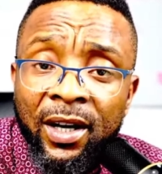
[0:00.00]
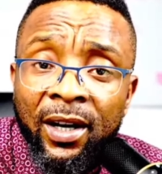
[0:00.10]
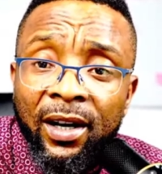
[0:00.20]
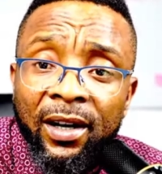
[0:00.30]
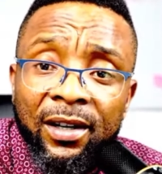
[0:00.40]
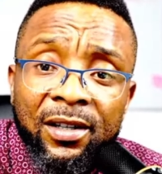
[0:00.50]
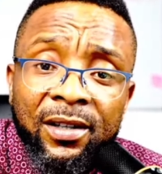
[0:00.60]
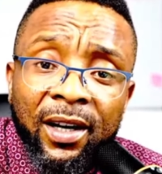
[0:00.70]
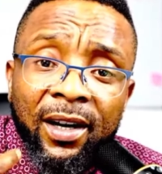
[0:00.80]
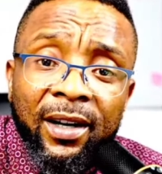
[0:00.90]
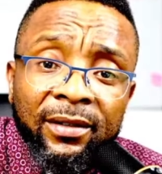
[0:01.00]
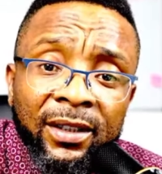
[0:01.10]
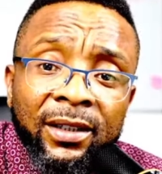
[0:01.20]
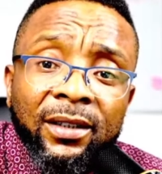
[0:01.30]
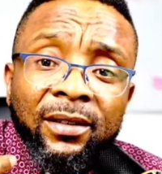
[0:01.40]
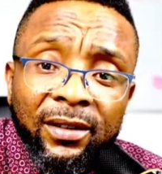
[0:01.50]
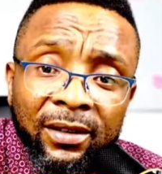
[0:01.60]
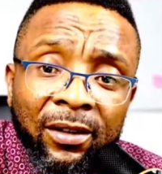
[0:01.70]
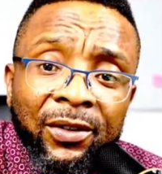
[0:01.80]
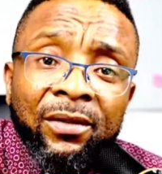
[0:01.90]
It's, you know, sort
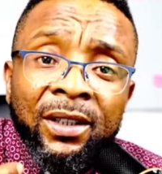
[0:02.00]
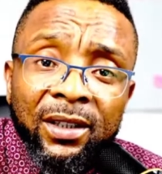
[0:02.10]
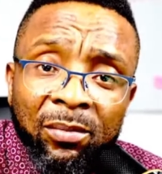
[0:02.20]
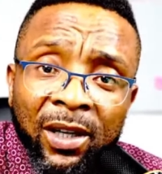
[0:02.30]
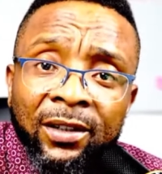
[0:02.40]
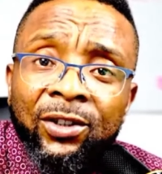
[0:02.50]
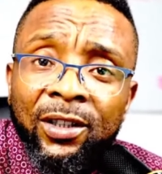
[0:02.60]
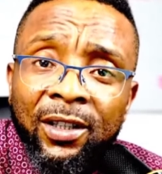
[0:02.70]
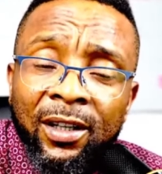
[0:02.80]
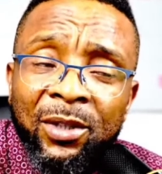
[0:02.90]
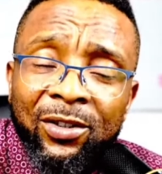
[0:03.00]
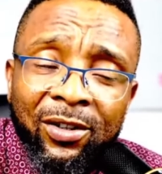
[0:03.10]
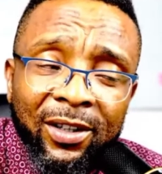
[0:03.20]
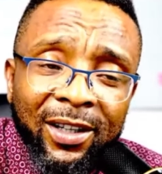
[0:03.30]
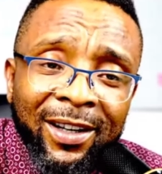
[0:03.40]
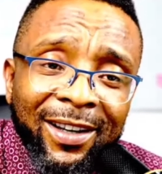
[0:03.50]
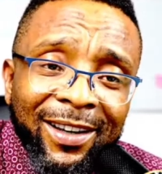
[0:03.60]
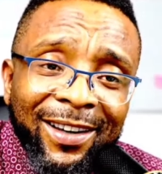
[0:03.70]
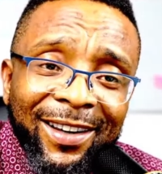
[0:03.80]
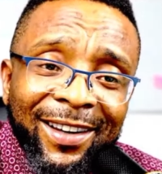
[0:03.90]
of giving the pledge, it's sort
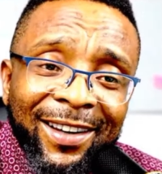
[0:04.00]
of a